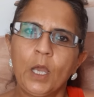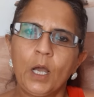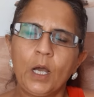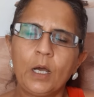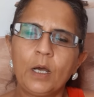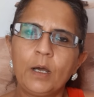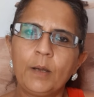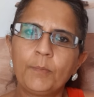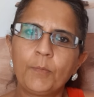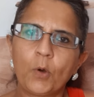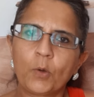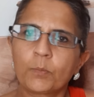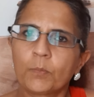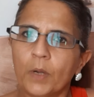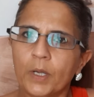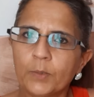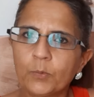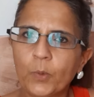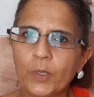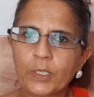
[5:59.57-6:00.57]
on
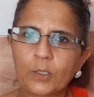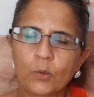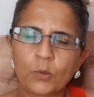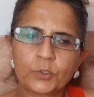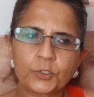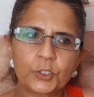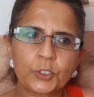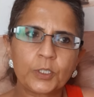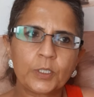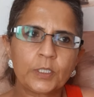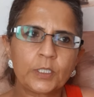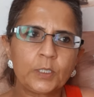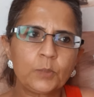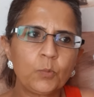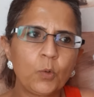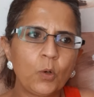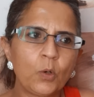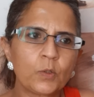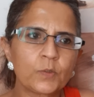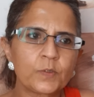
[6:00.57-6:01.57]
my weight loss journey
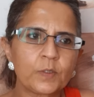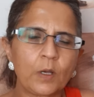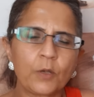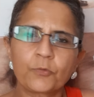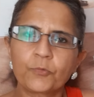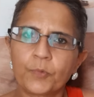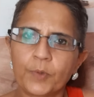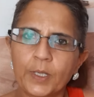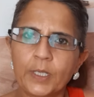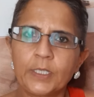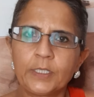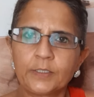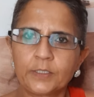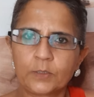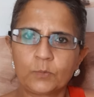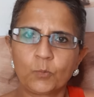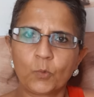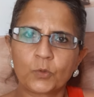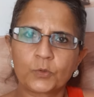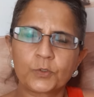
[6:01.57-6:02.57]
was I really
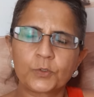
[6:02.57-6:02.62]
didn't want